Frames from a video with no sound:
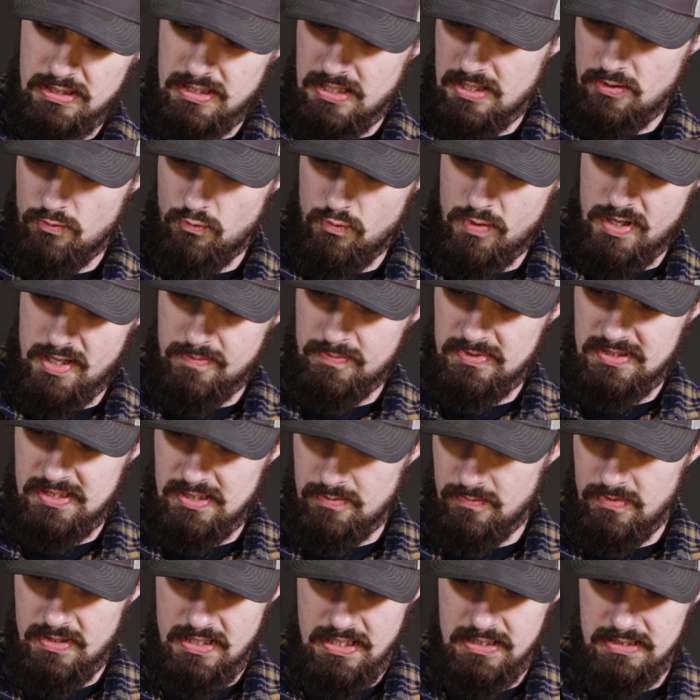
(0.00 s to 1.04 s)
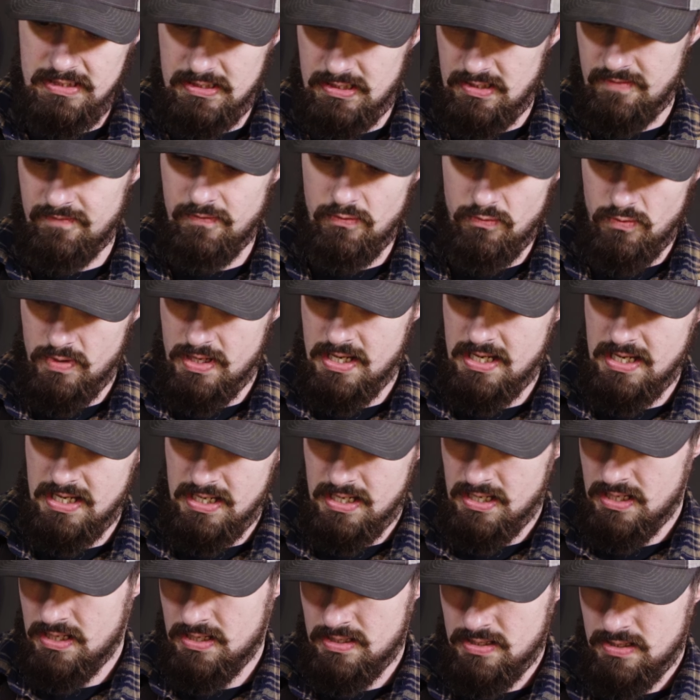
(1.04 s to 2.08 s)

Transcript: kind of wipe some of that stuff away.